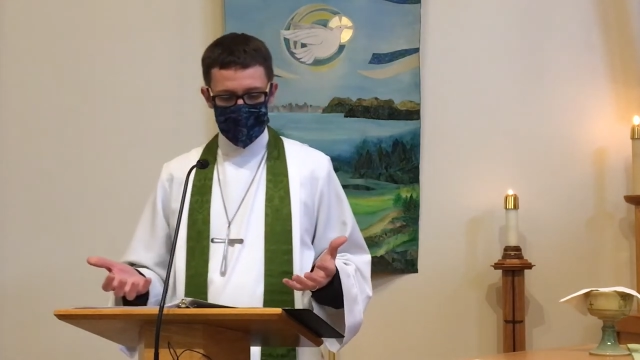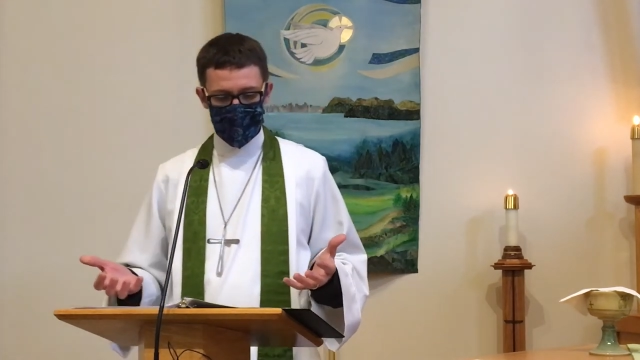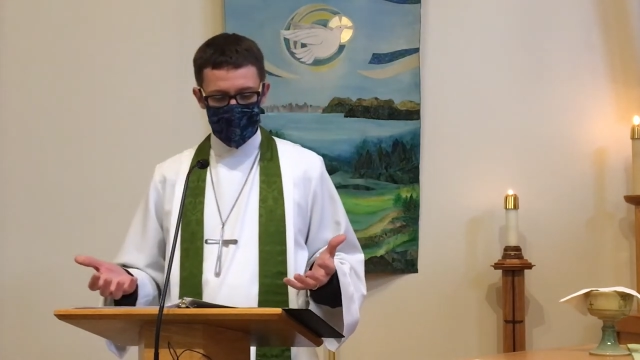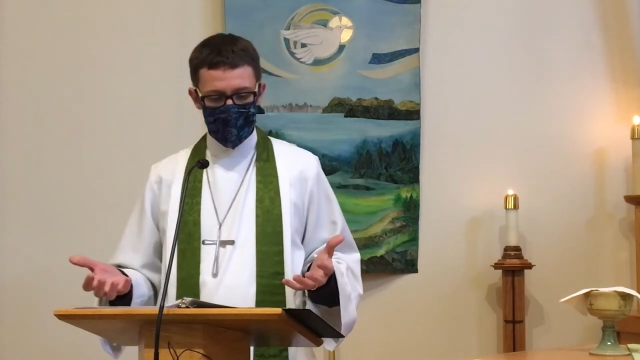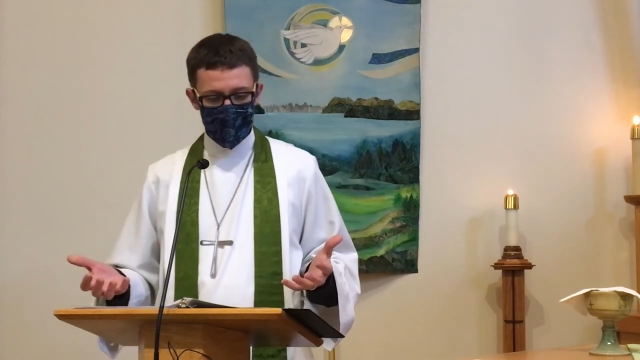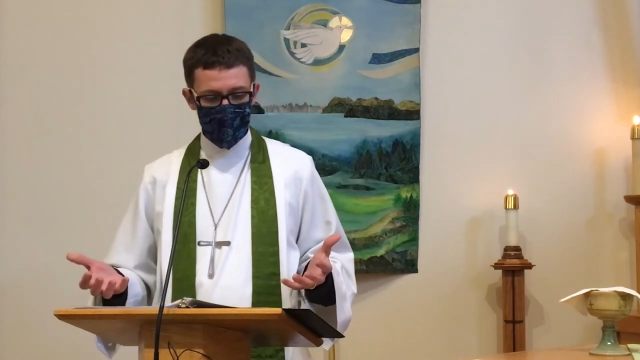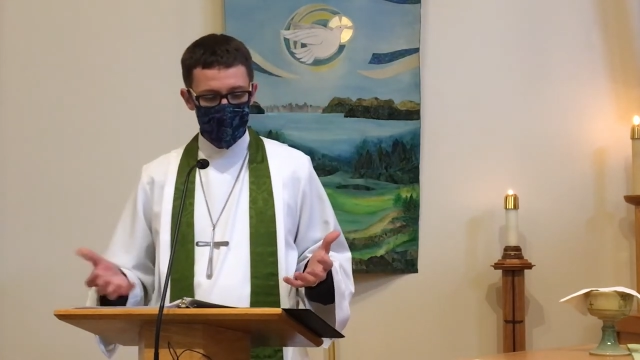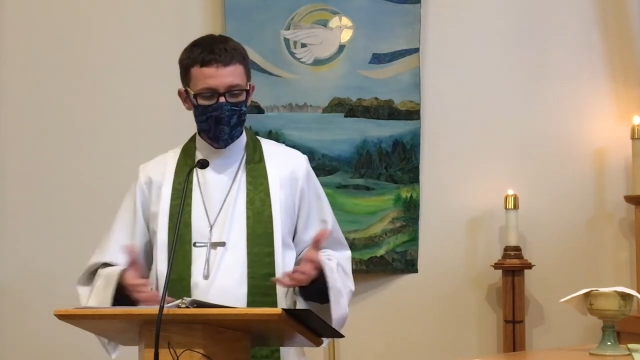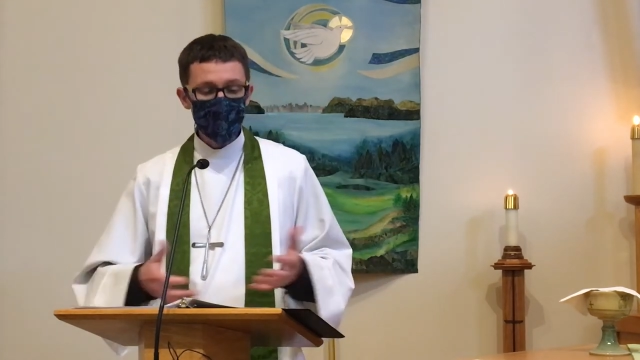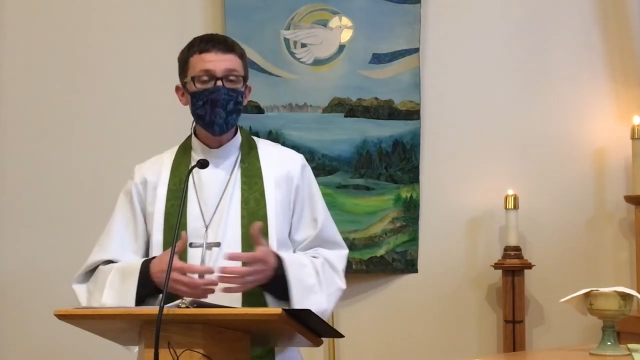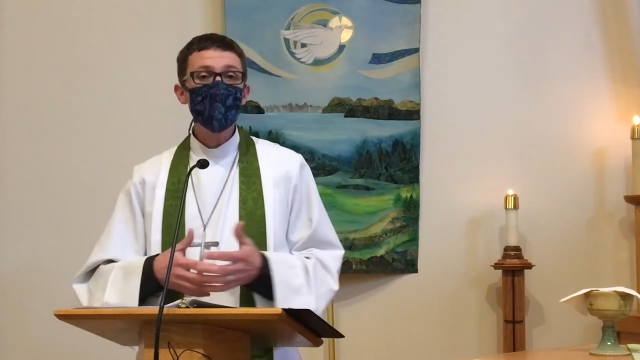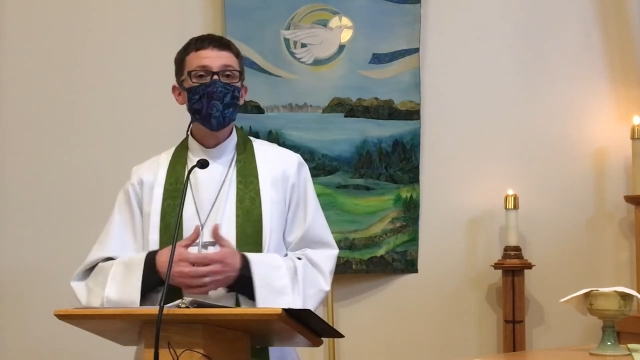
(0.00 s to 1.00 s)
that where we
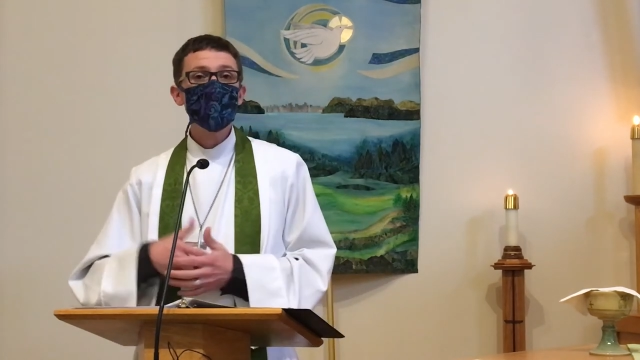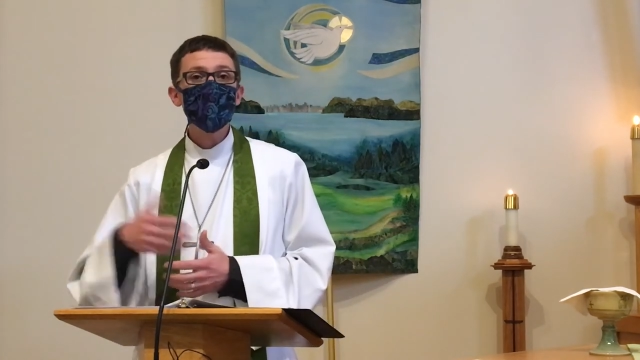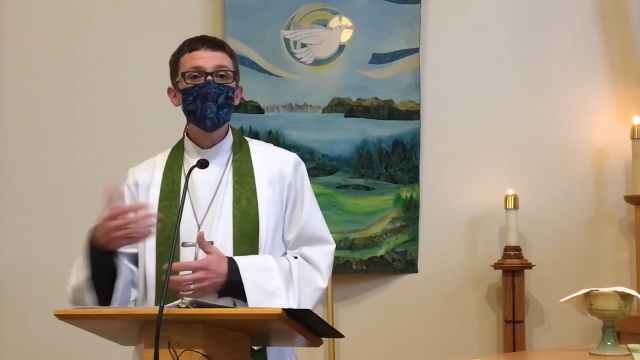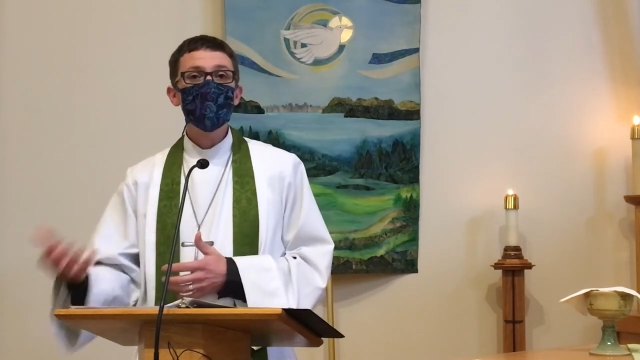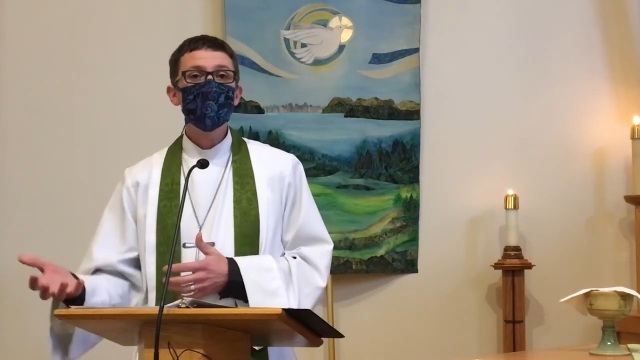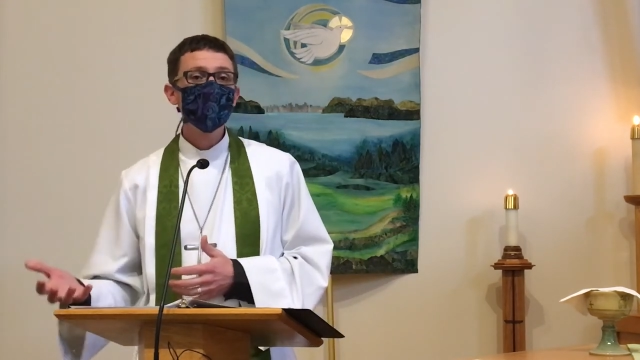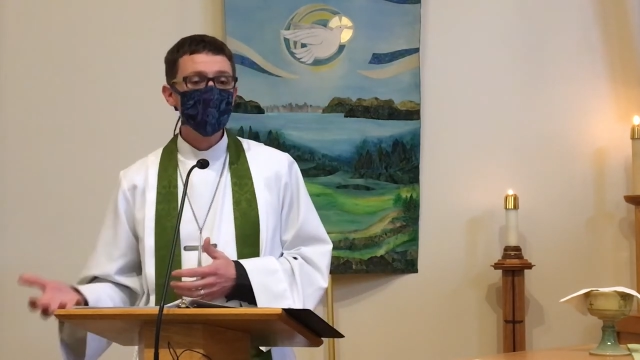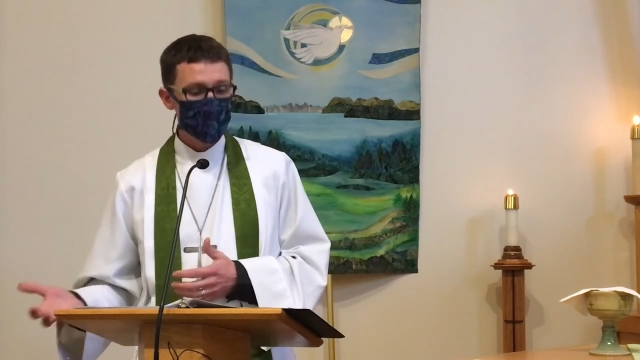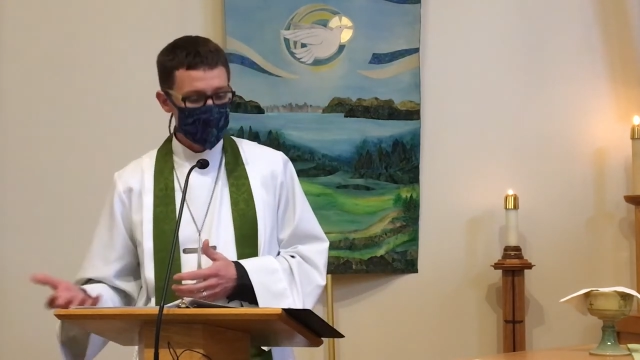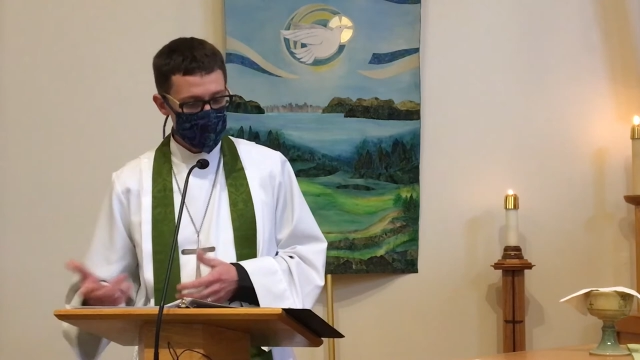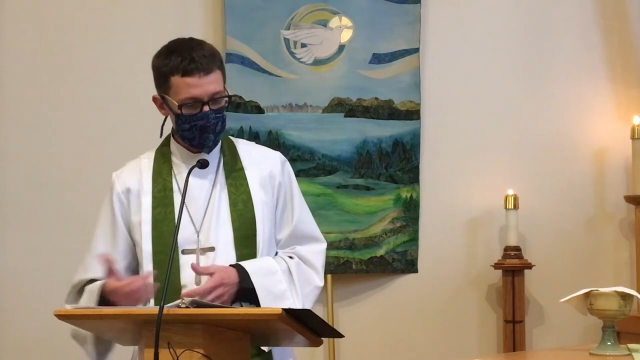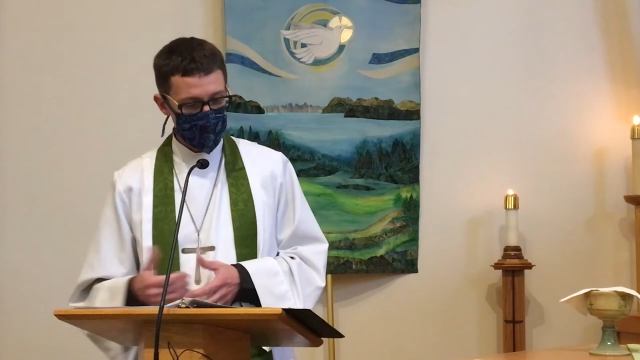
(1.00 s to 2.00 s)
go to be closer
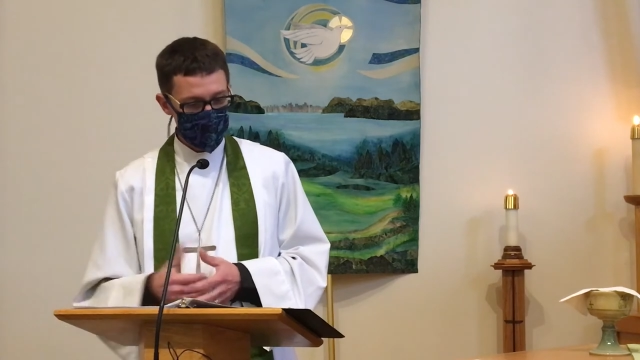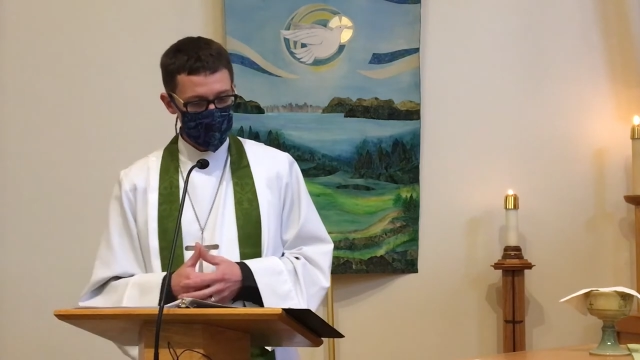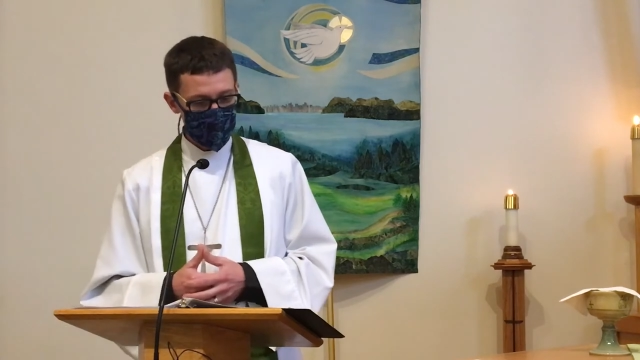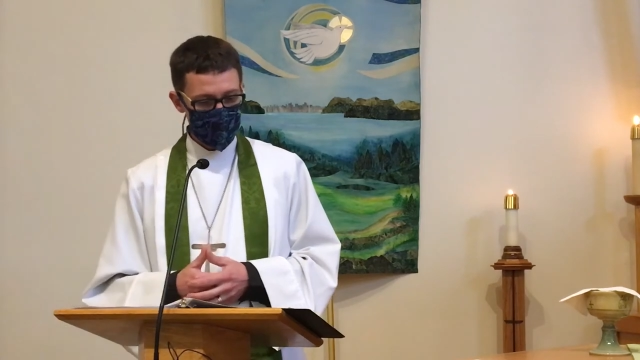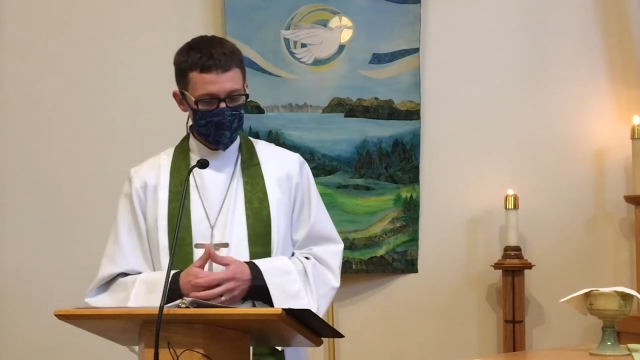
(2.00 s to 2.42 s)
to God.